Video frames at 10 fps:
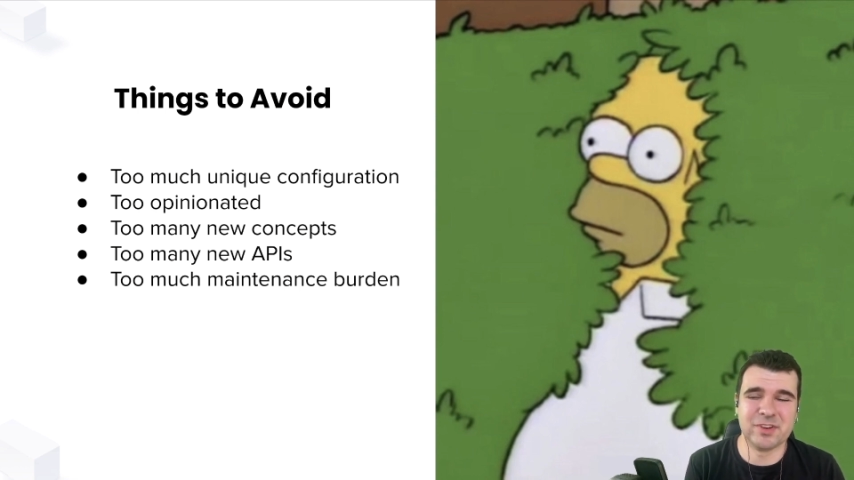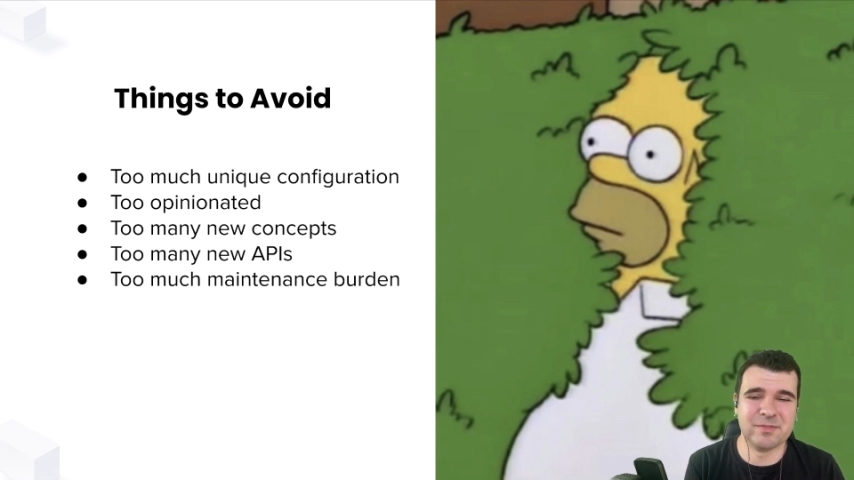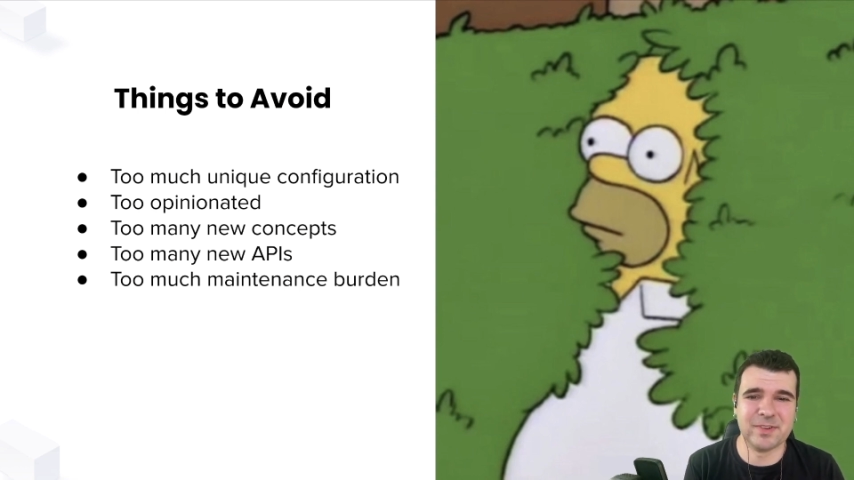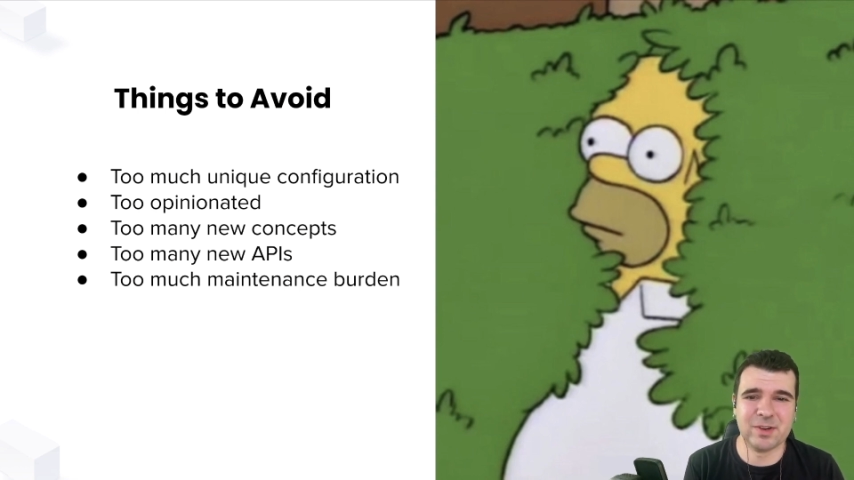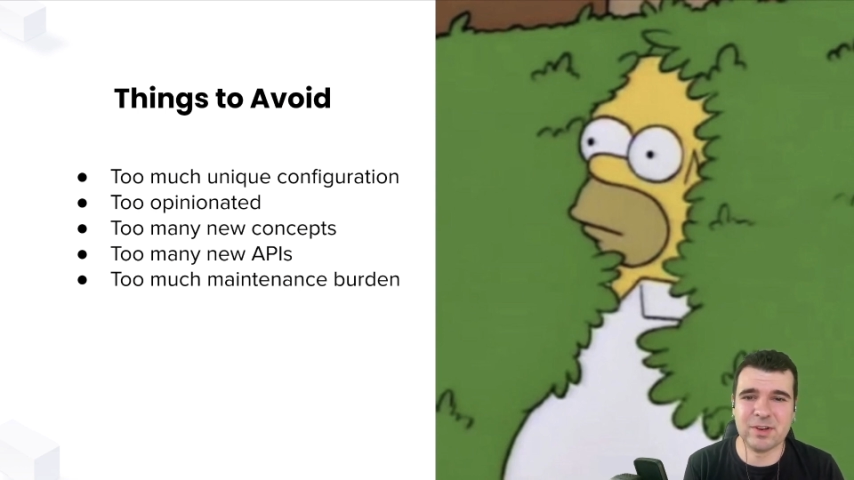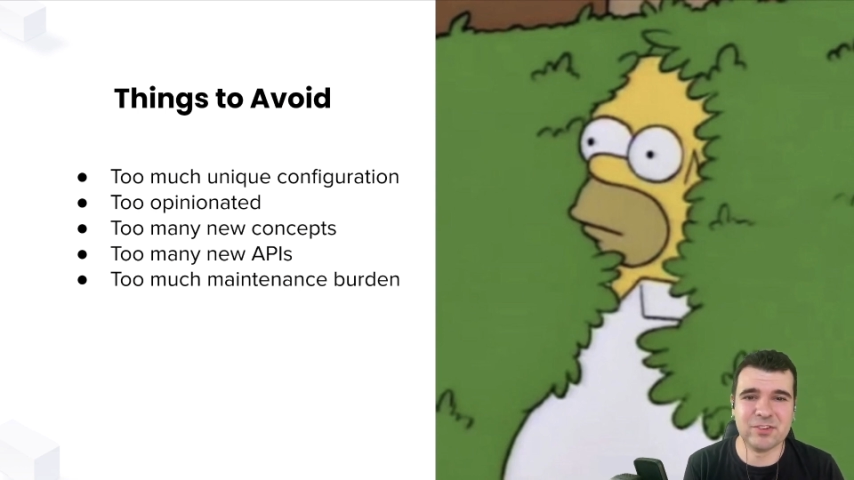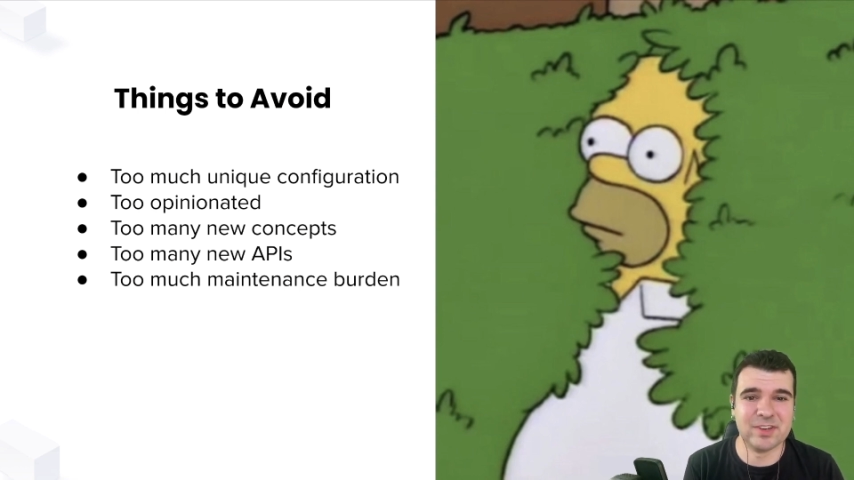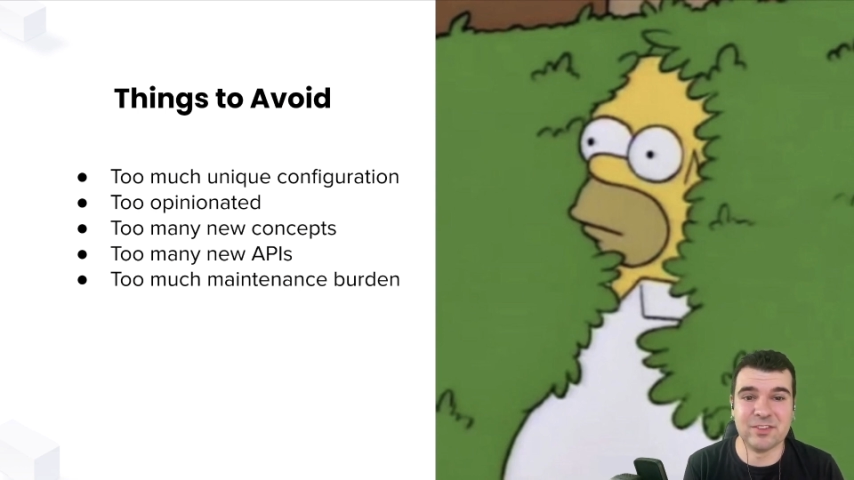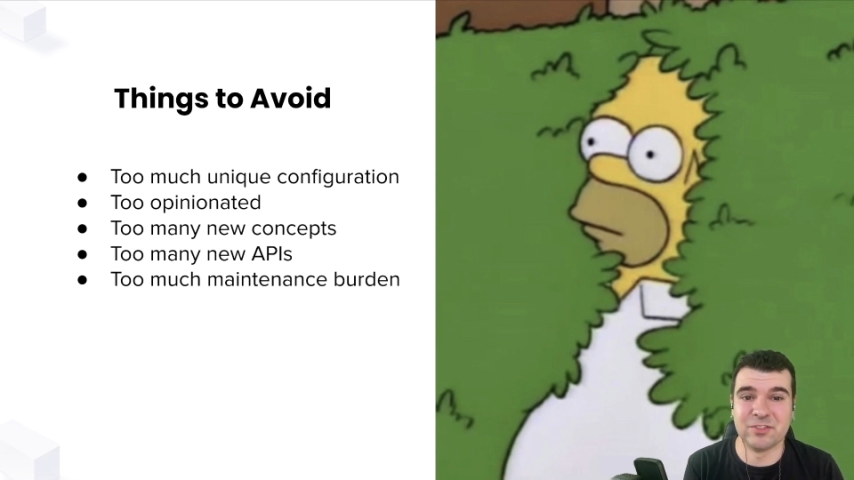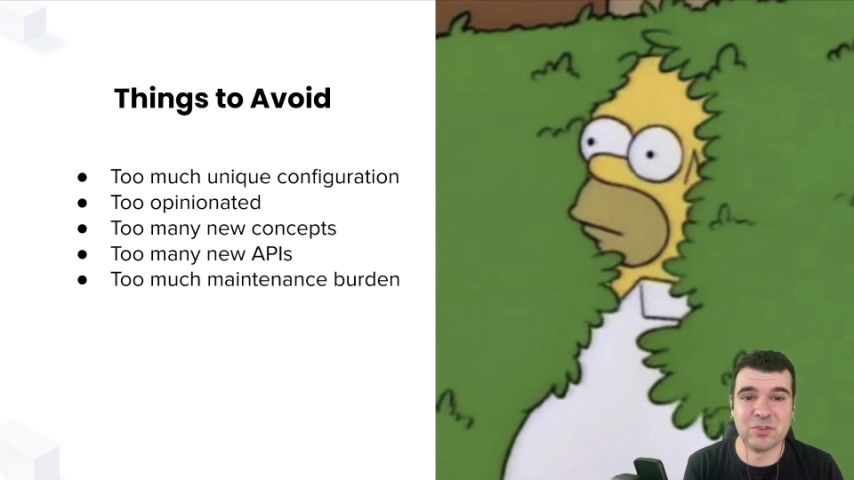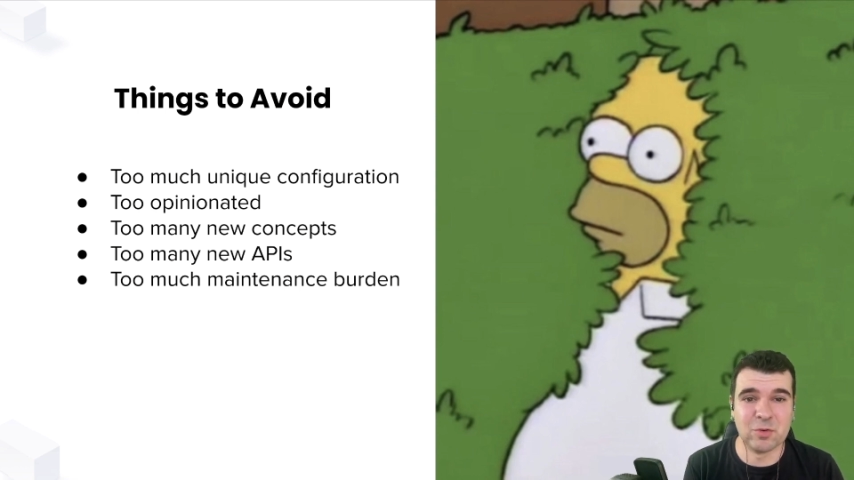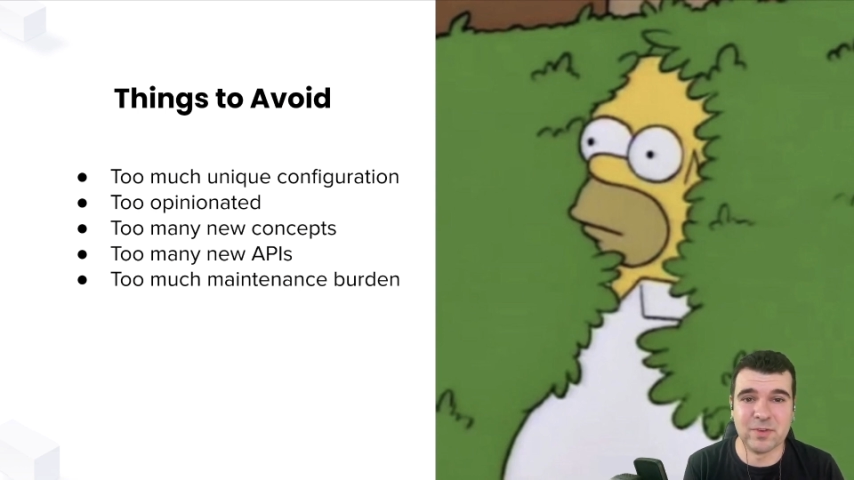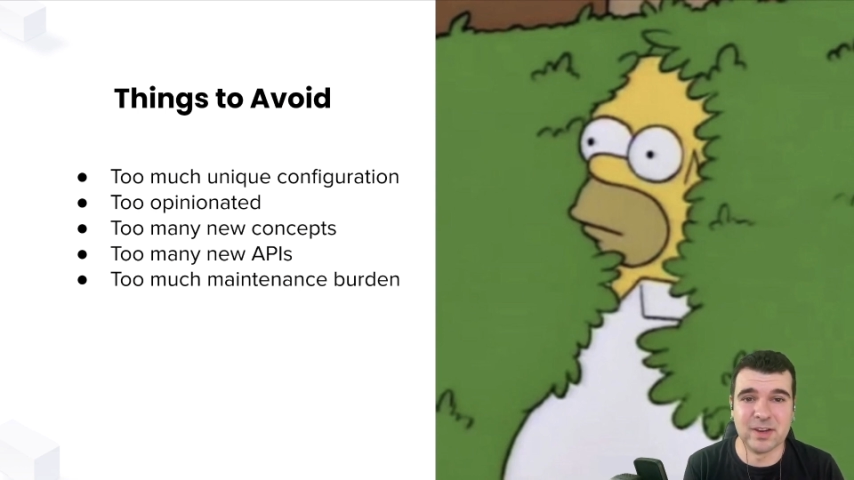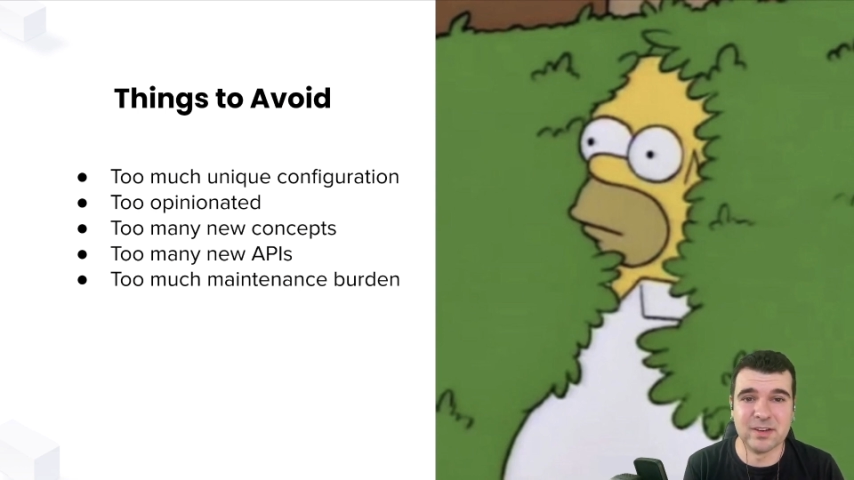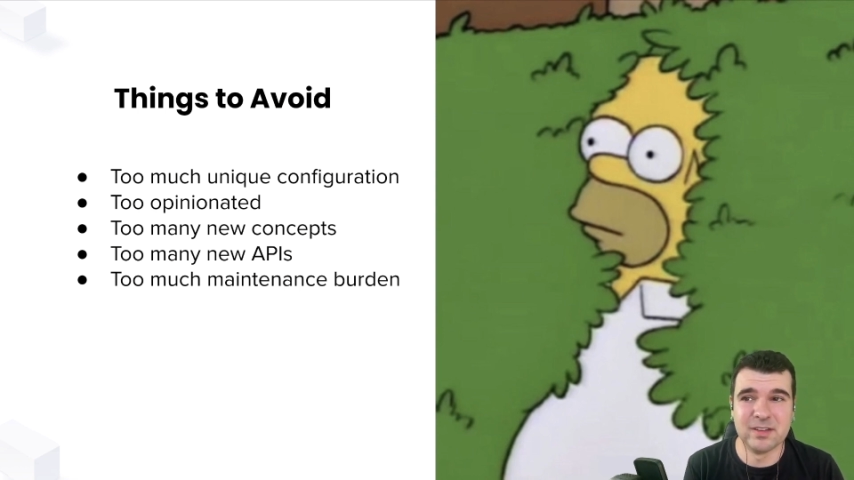configuration is no
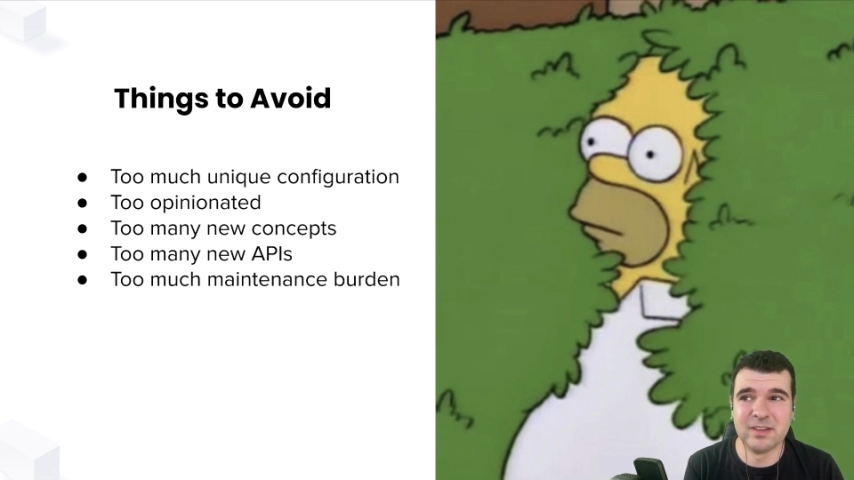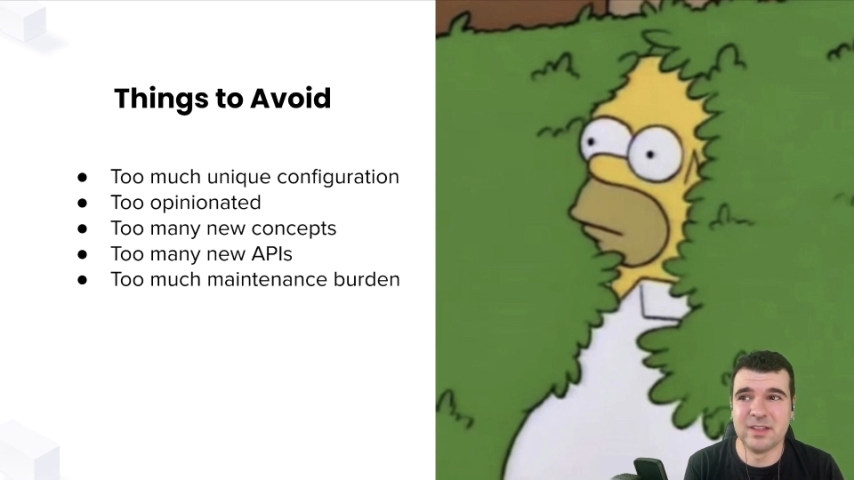fun.